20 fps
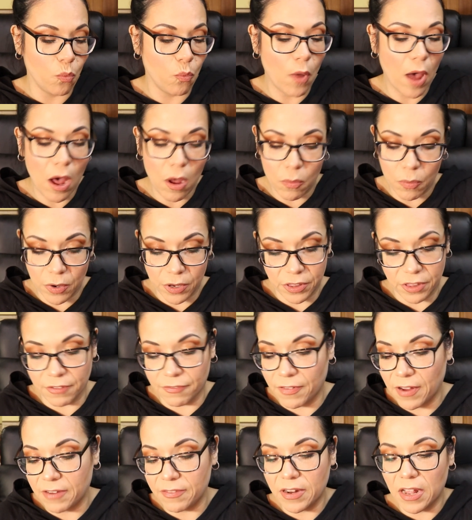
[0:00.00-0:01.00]
well worth the
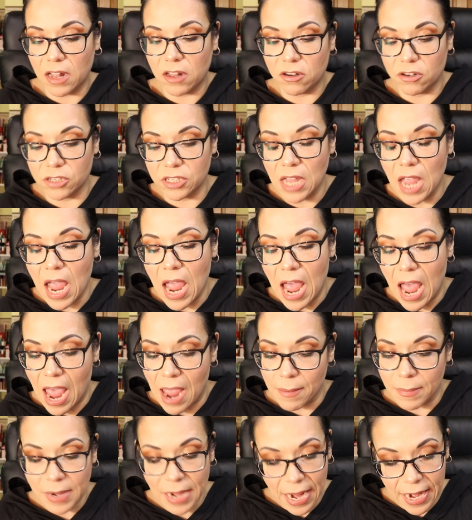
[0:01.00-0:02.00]
$5.
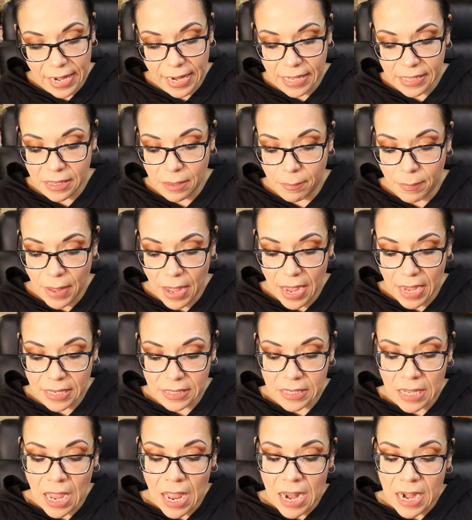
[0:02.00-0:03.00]
I'm glad I got the
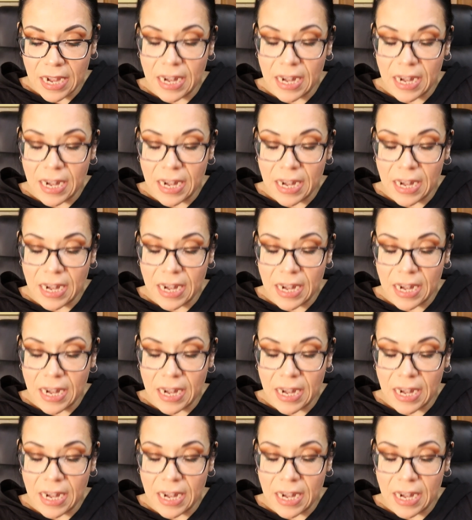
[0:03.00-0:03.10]
box.